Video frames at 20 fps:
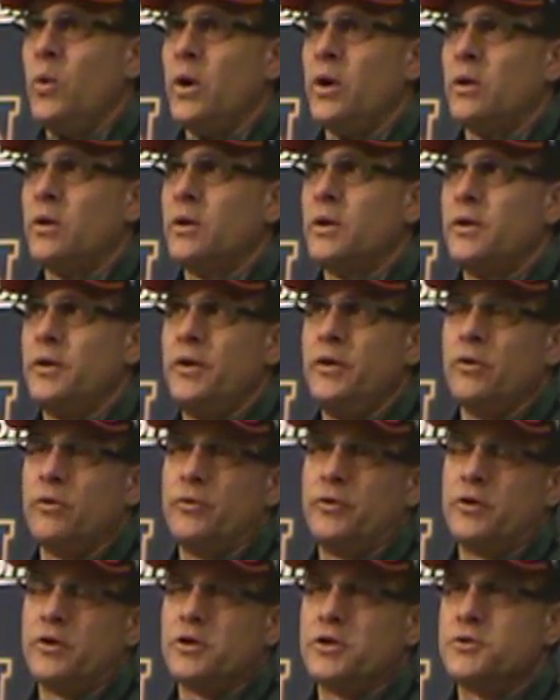Well,
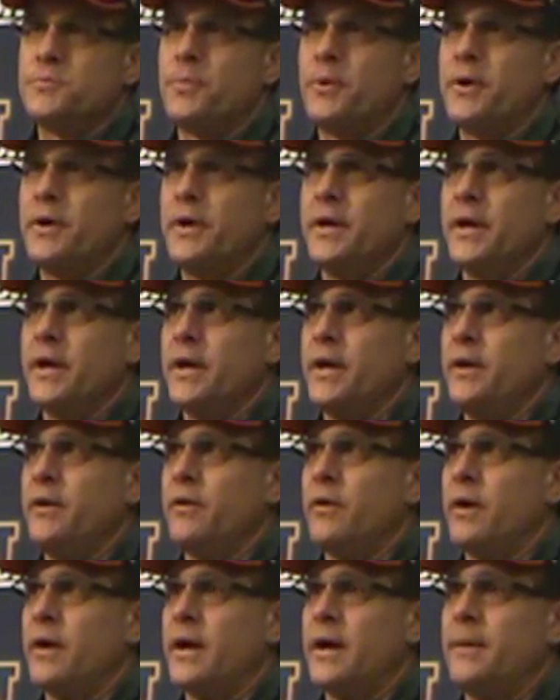during spring,
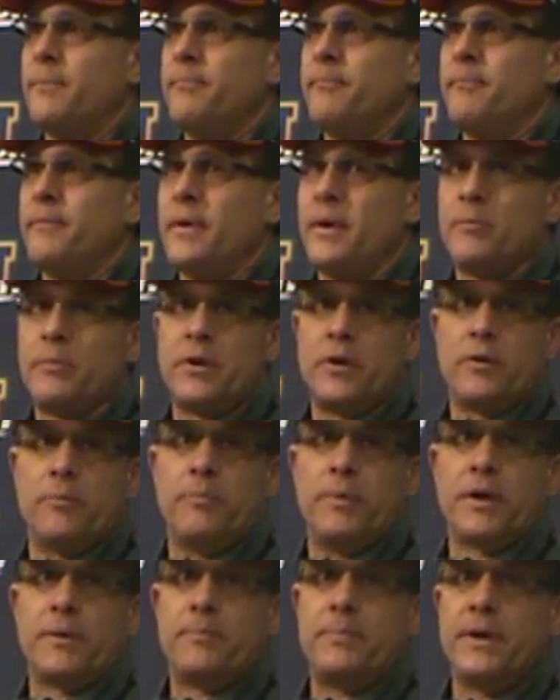I'm going to
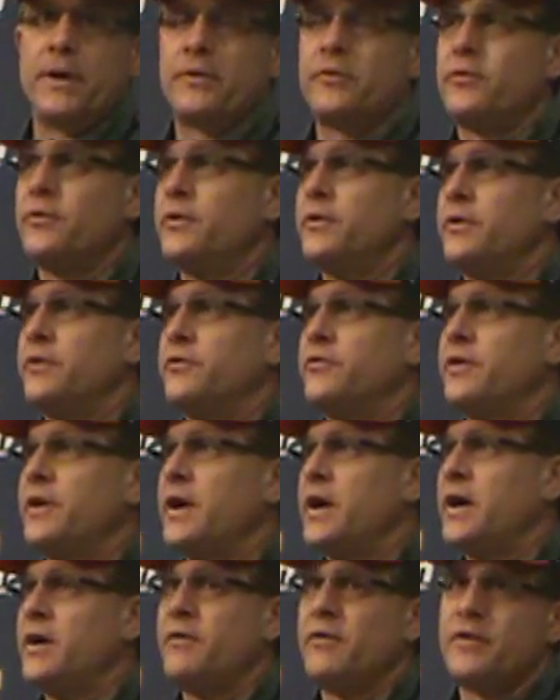big picture it and see
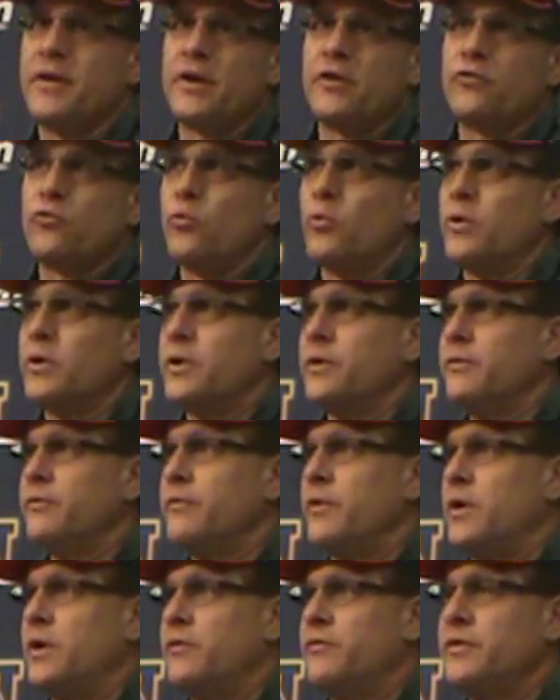how everything's working
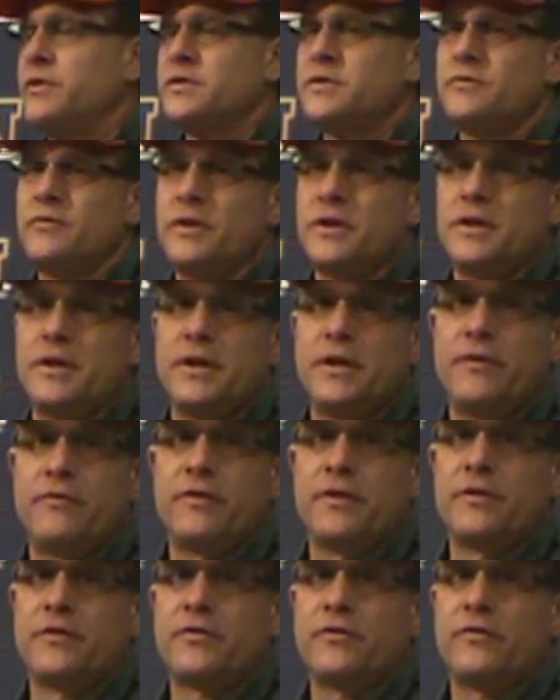offensively and
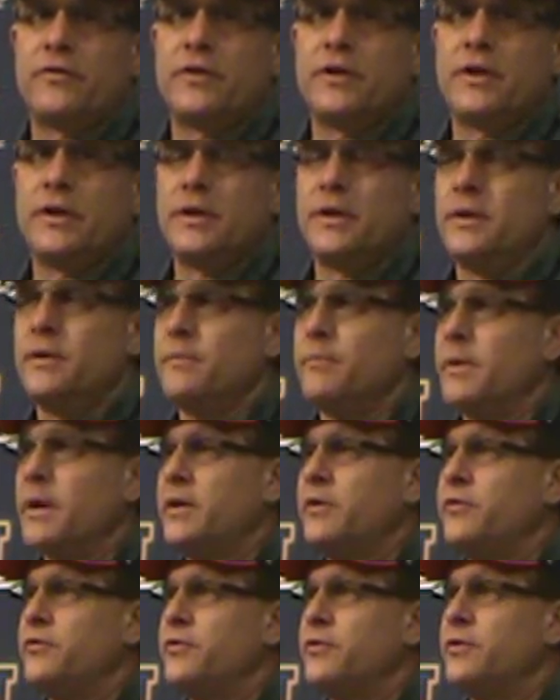defensively and
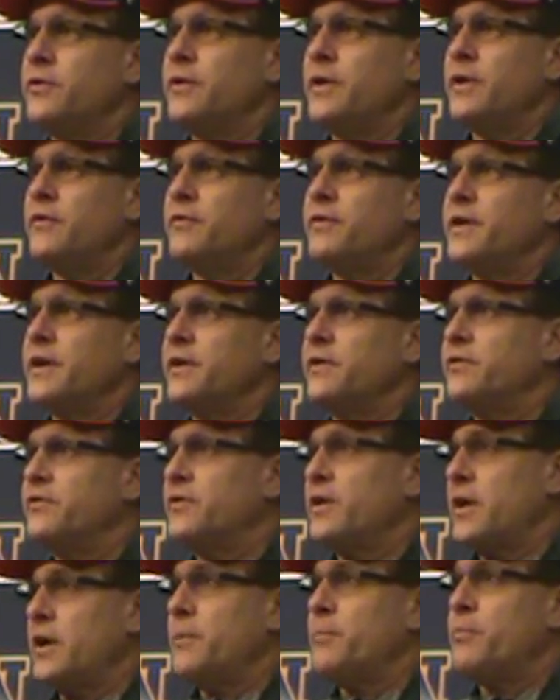making sure that everything's
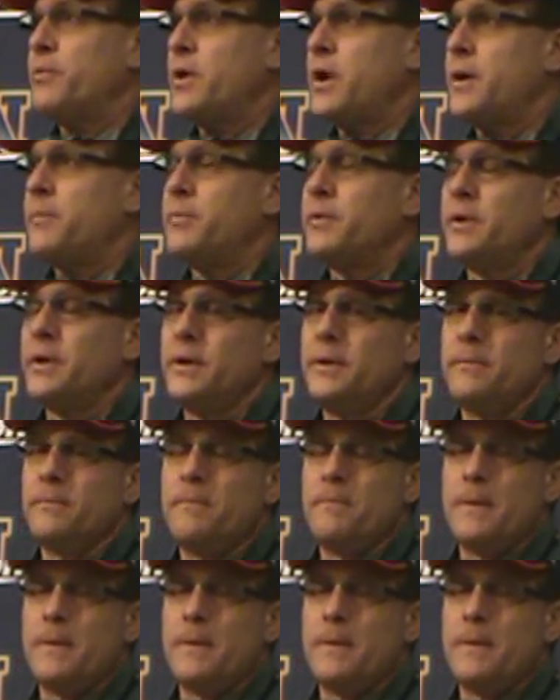set up properly.